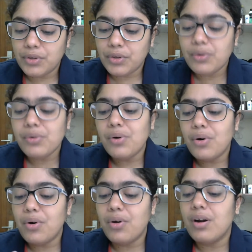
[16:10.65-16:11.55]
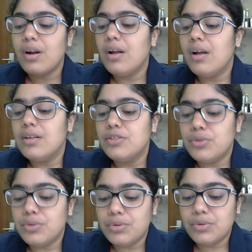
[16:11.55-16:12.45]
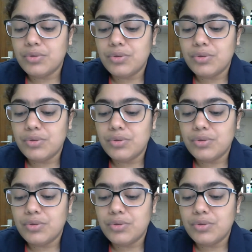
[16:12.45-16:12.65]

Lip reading: you, or to